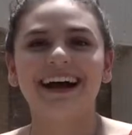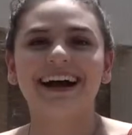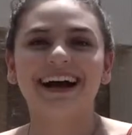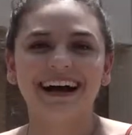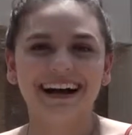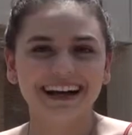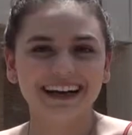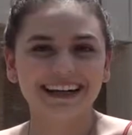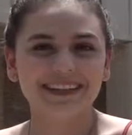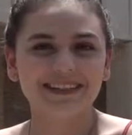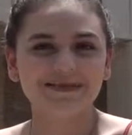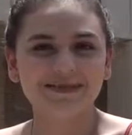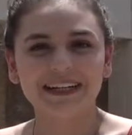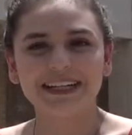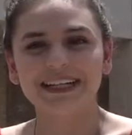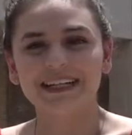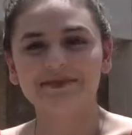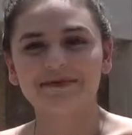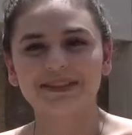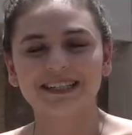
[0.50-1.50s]
Hi, my
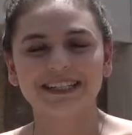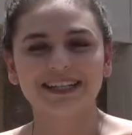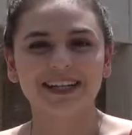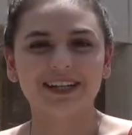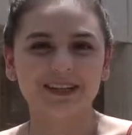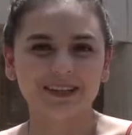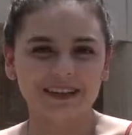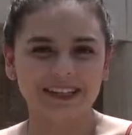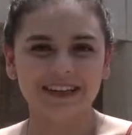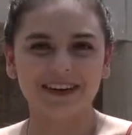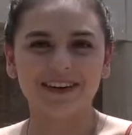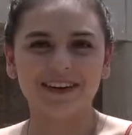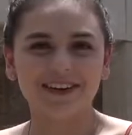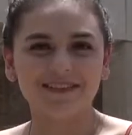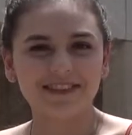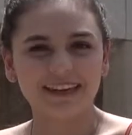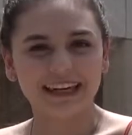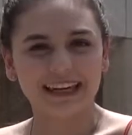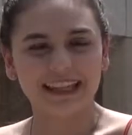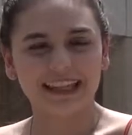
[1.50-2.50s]
name is Alondra
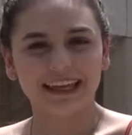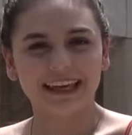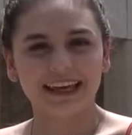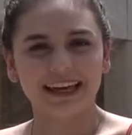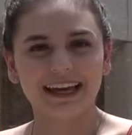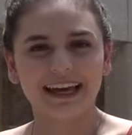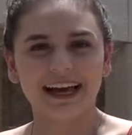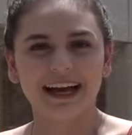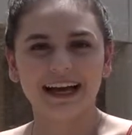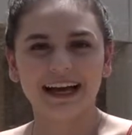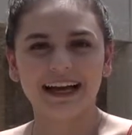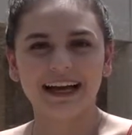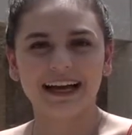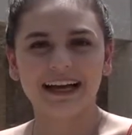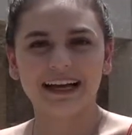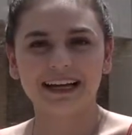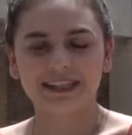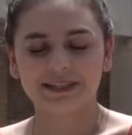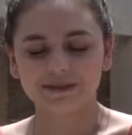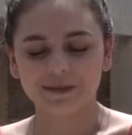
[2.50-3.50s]
Valverde,
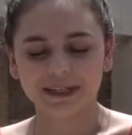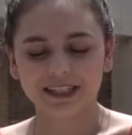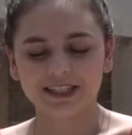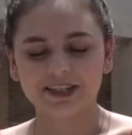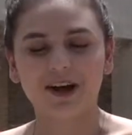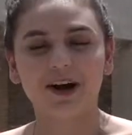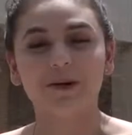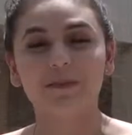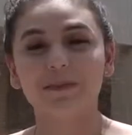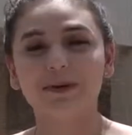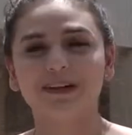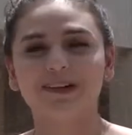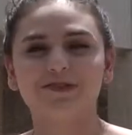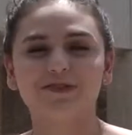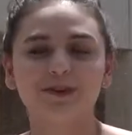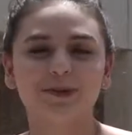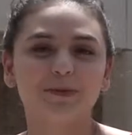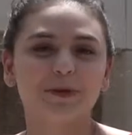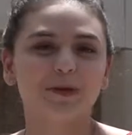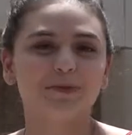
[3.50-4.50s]
and my topic
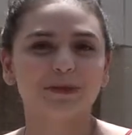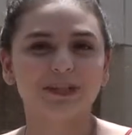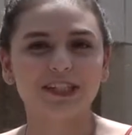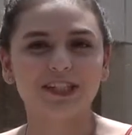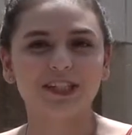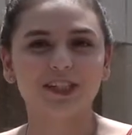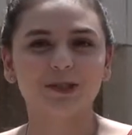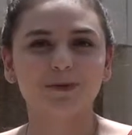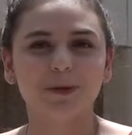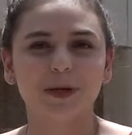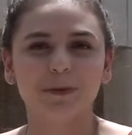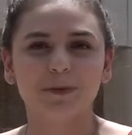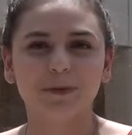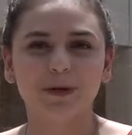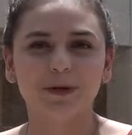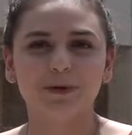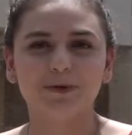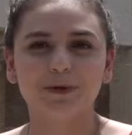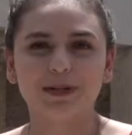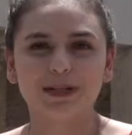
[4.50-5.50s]
for my research
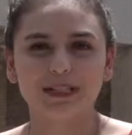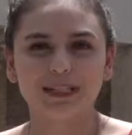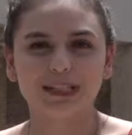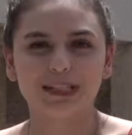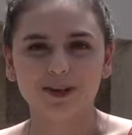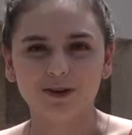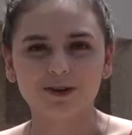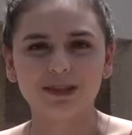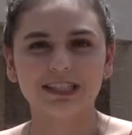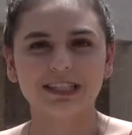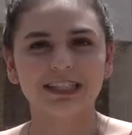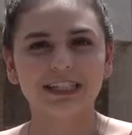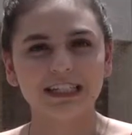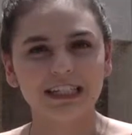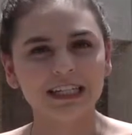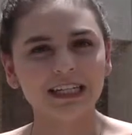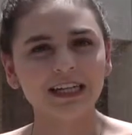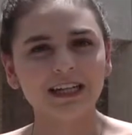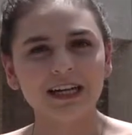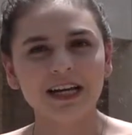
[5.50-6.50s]
paper was
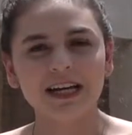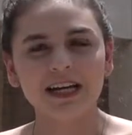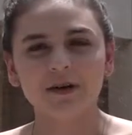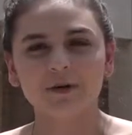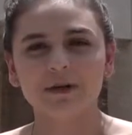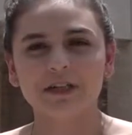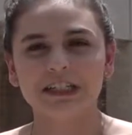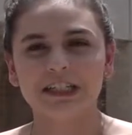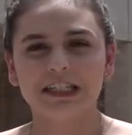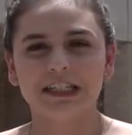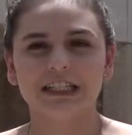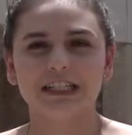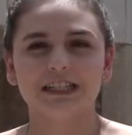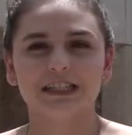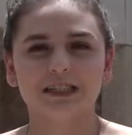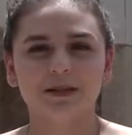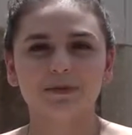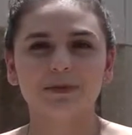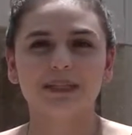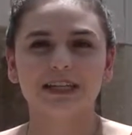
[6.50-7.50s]
OCD, which
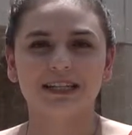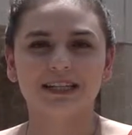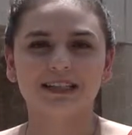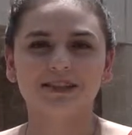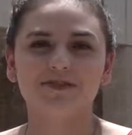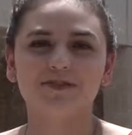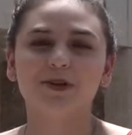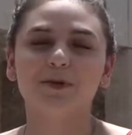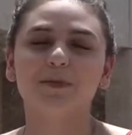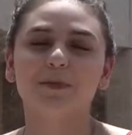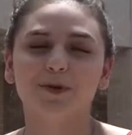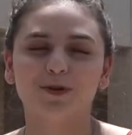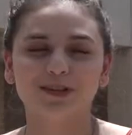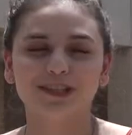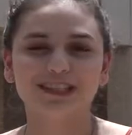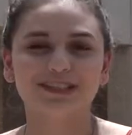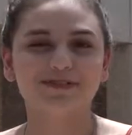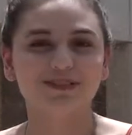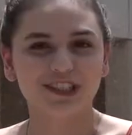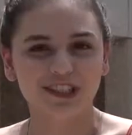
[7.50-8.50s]
is obsessive
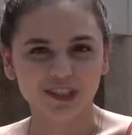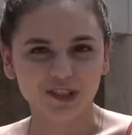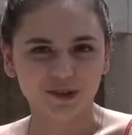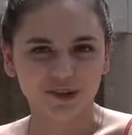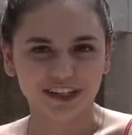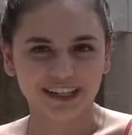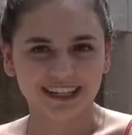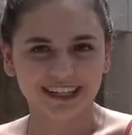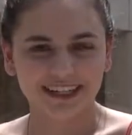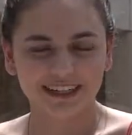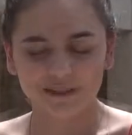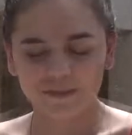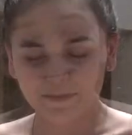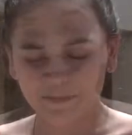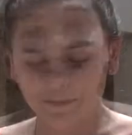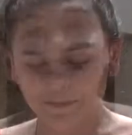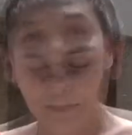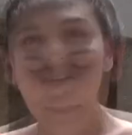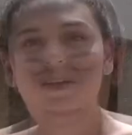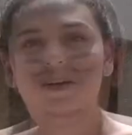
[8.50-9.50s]
compulsive disorder.
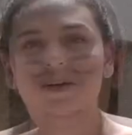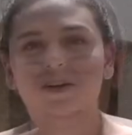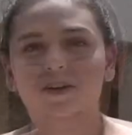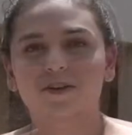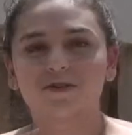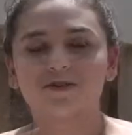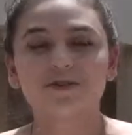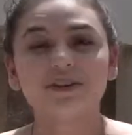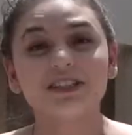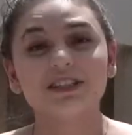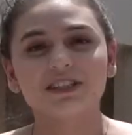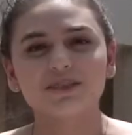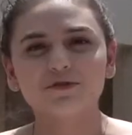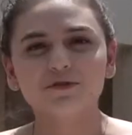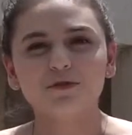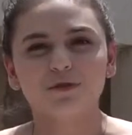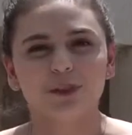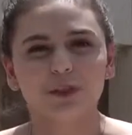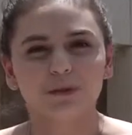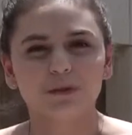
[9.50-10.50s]
So first and
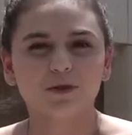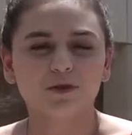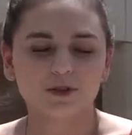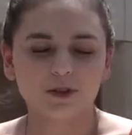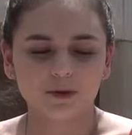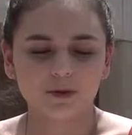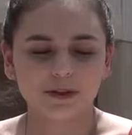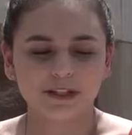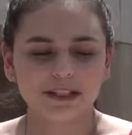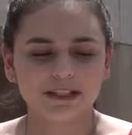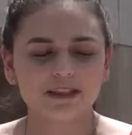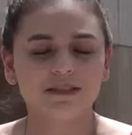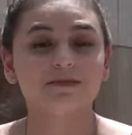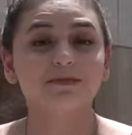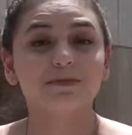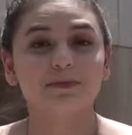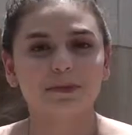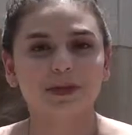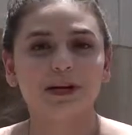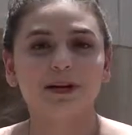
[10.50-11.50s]
foremost, what is the
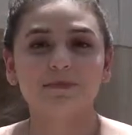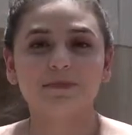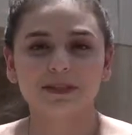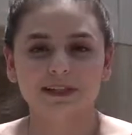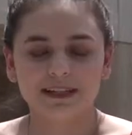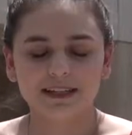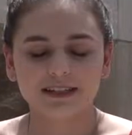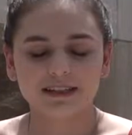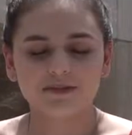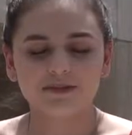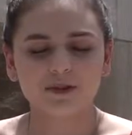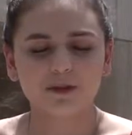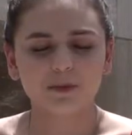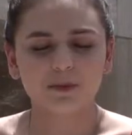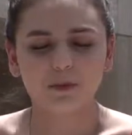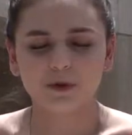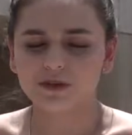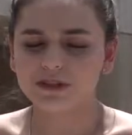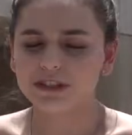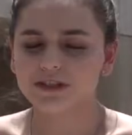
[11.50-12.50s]
obsessive
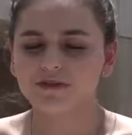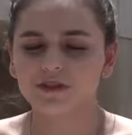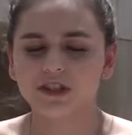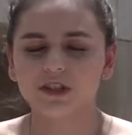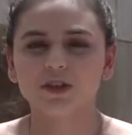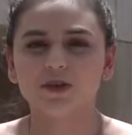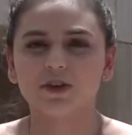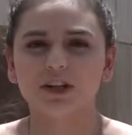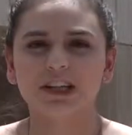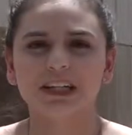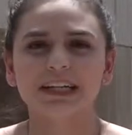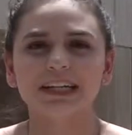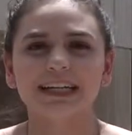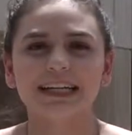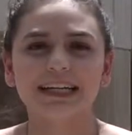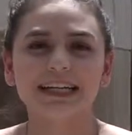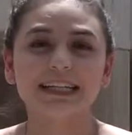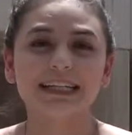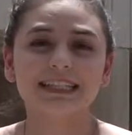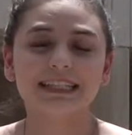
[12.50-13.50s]
compulsive disorder?
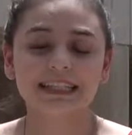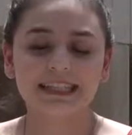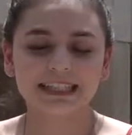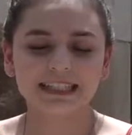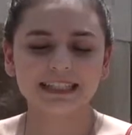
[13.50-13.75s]
It is an